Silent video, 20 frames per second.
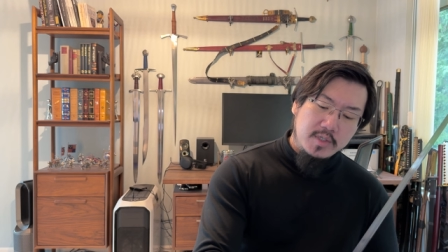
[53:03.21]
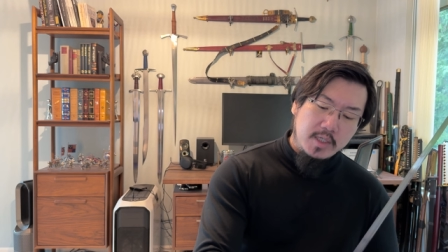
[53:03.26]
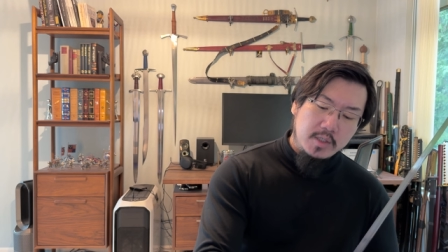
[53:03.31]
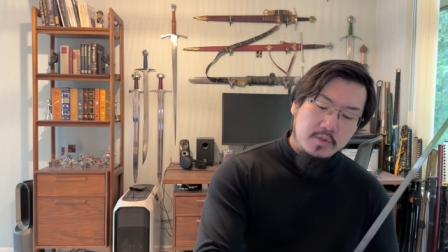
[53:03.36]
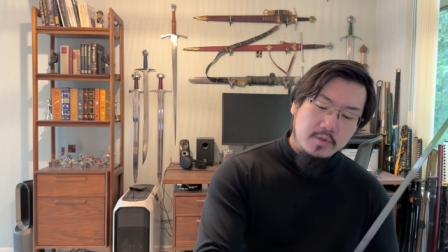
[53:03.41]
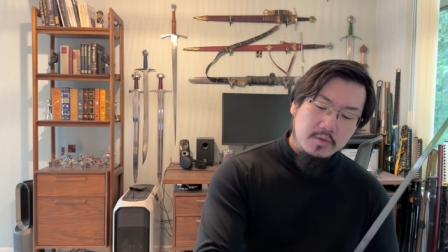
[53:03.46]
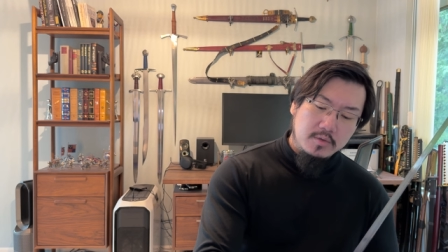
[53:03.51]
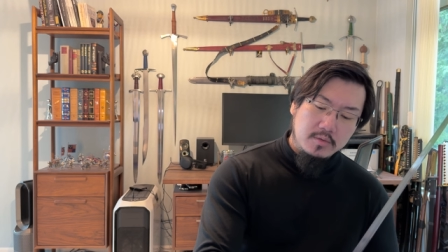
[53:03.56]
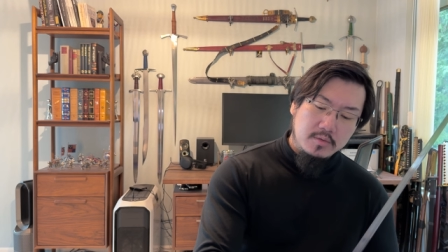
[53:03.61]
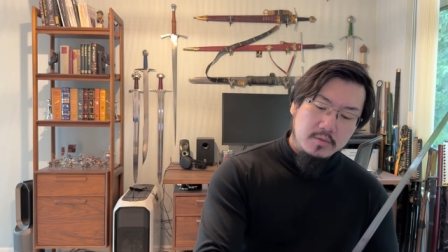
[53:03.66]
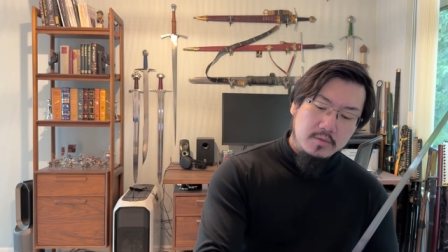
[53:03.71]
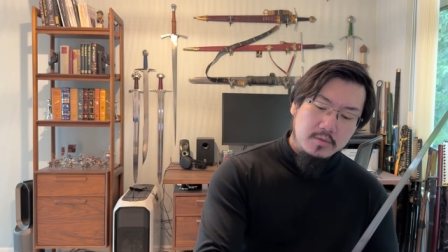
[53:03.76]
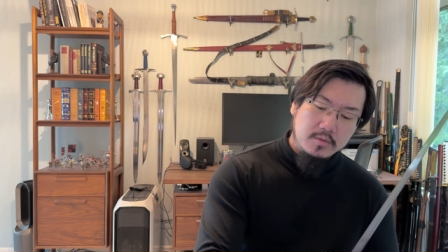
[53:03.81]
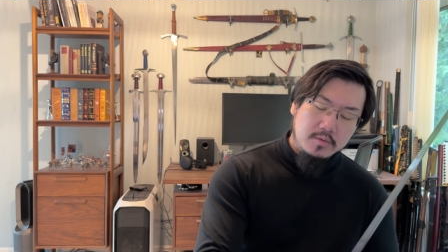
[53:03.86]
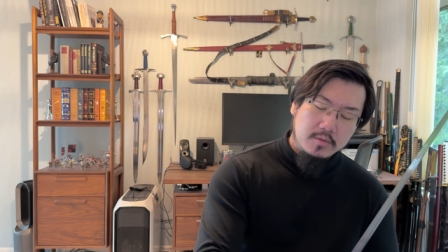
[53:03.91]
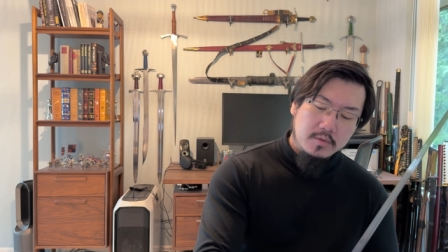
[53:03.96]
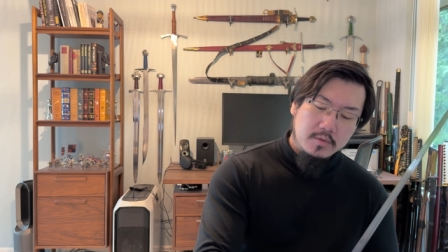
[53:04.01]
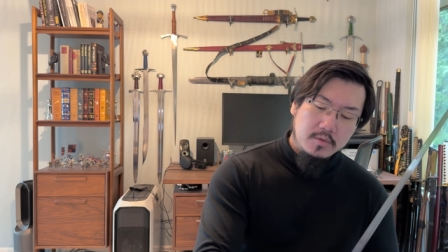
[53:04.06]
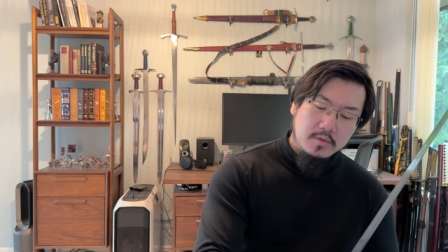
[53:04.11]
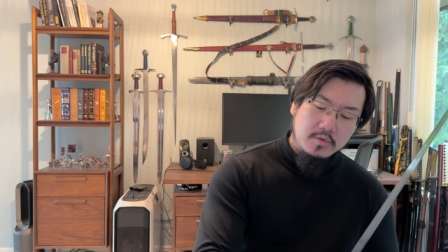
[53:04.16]
need to
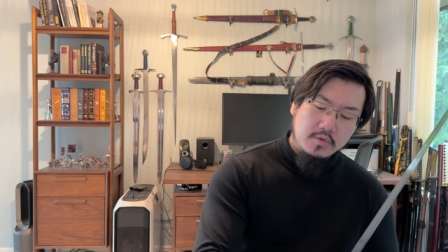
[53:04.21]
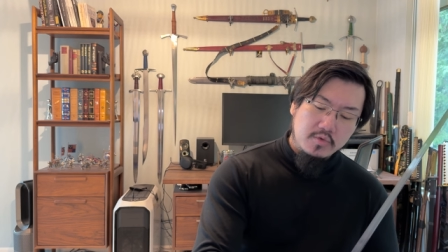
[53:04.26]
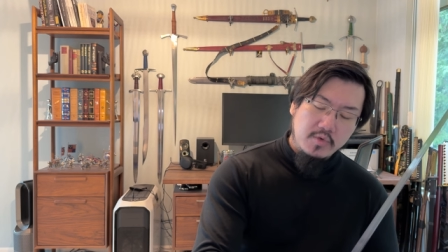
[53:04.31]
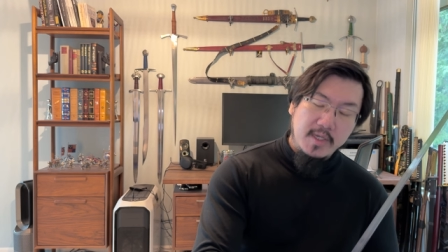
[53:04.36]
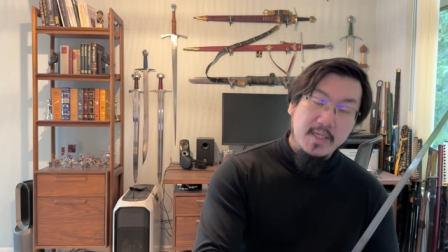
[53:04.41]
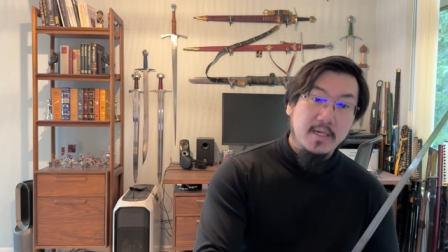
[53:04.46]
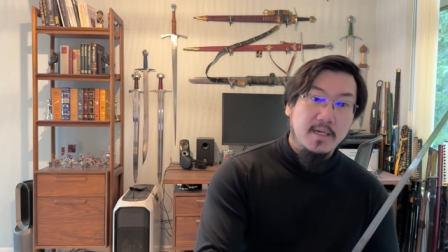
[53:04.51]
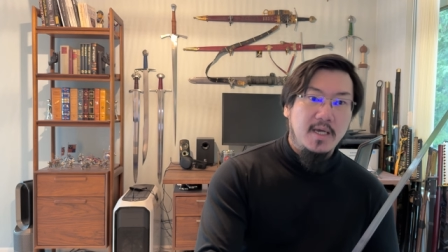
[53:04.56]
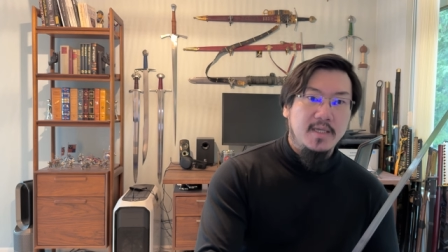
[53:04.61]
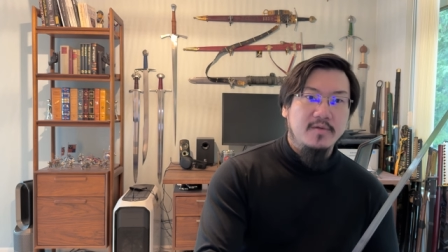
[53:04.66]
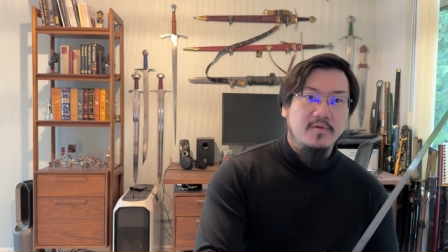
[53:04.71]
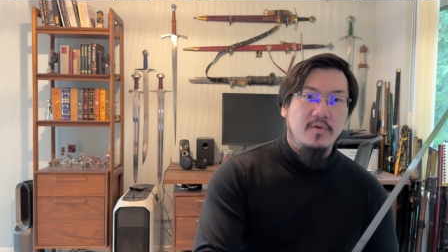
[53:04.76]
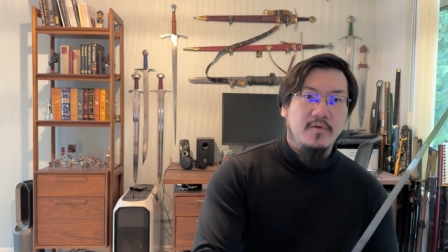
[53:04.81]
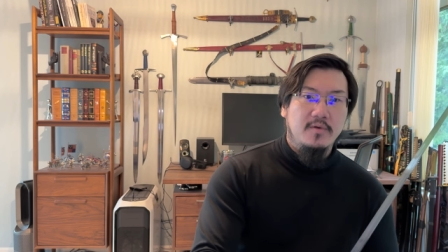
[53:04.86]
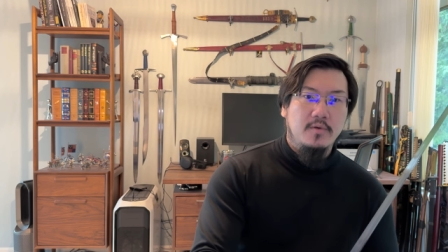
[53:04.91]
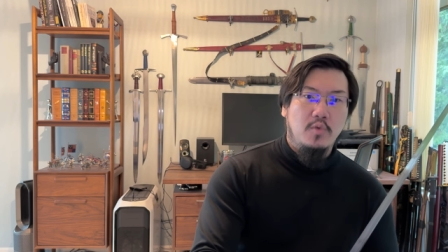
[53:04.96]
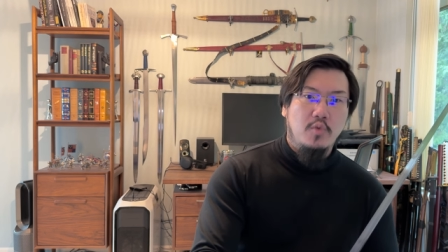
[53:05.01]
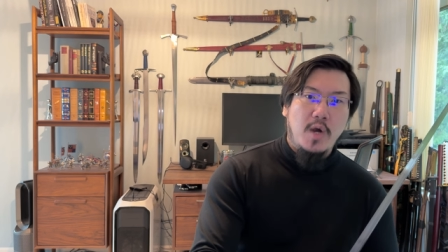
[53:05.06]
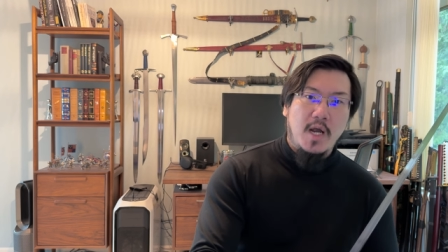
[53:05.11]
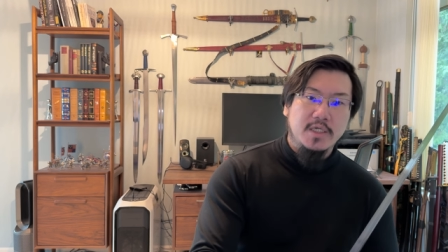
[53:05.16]
read a lot
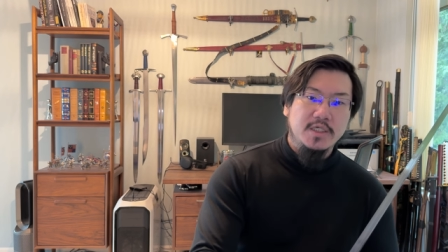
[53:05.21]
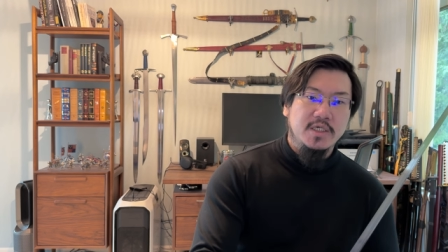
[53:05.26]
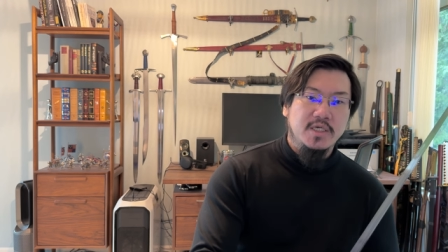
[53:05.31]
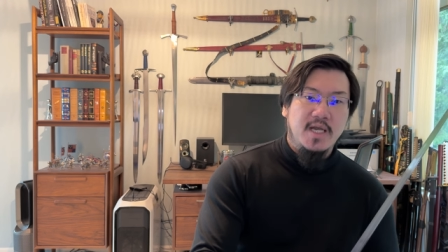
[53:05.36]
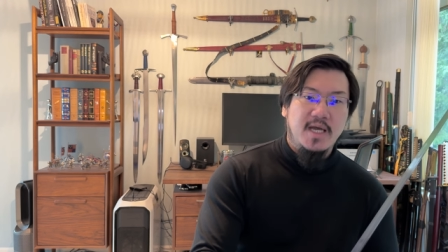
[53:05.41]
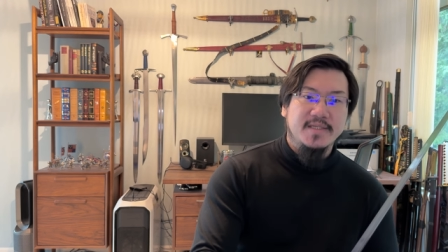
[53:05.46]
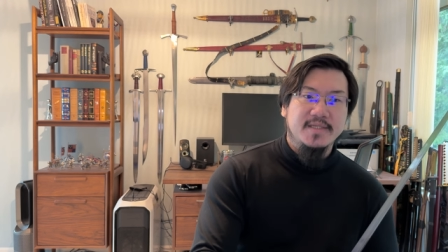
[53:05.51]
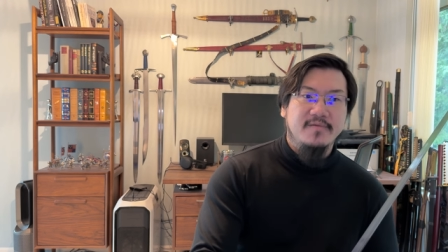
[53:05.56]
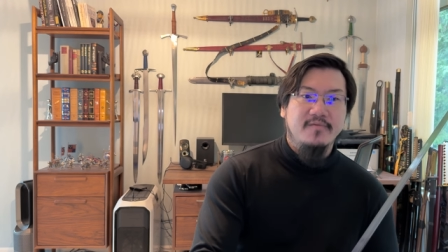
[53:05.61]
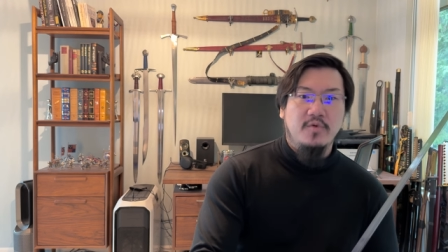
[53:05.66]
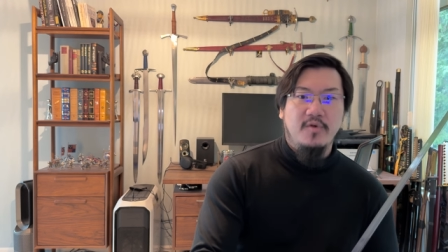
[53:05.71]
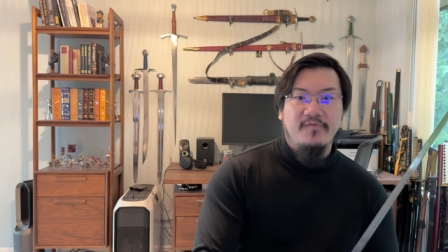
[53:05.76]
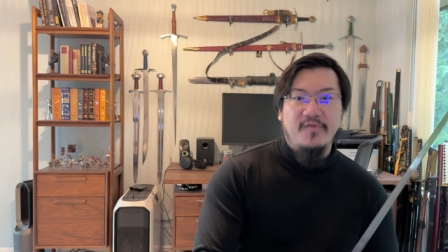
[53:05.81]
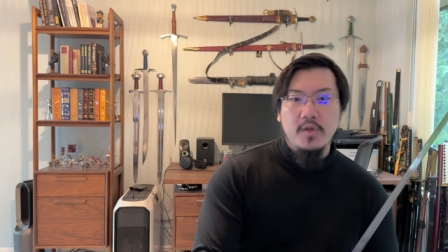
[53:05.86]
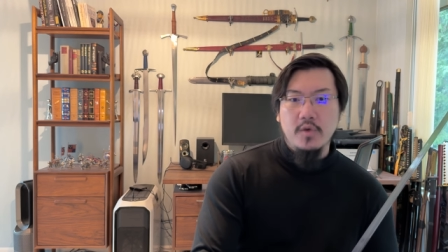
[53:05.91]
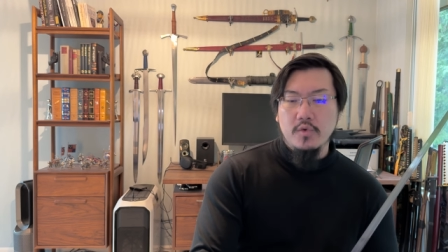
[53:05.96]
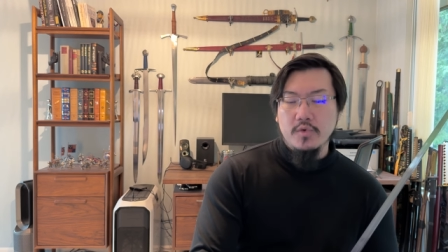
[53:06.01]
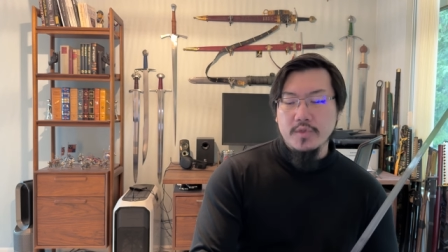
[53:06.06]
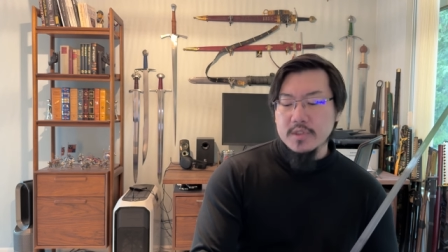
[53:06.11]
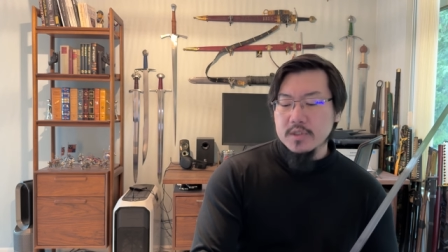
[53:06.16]
of, watch lots of
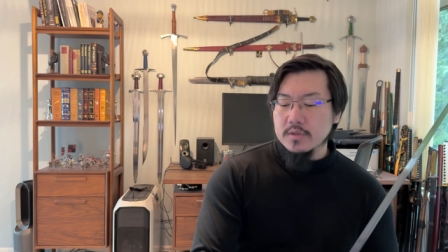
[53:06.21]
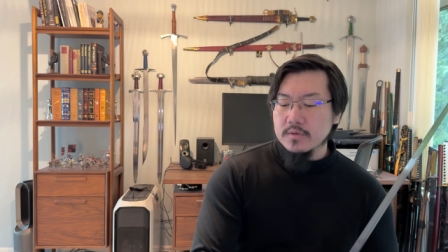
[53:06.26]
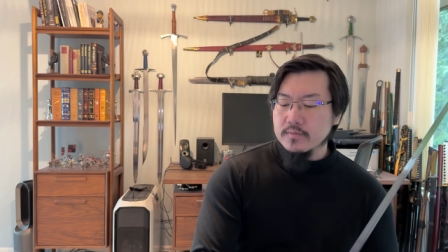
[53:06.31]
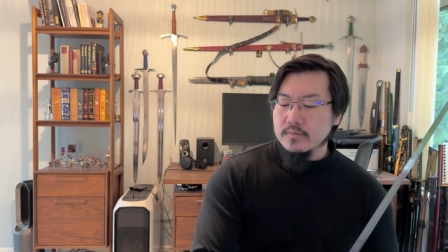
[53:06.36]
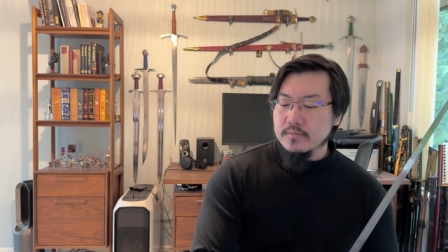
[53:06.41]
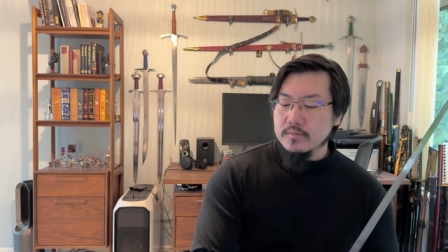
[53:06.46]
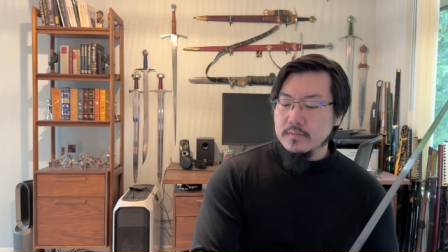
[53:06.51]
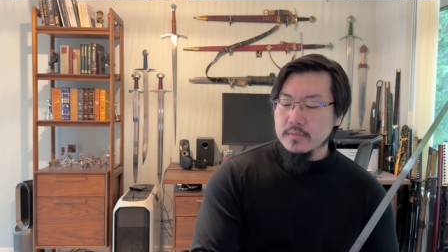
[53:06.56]
reviews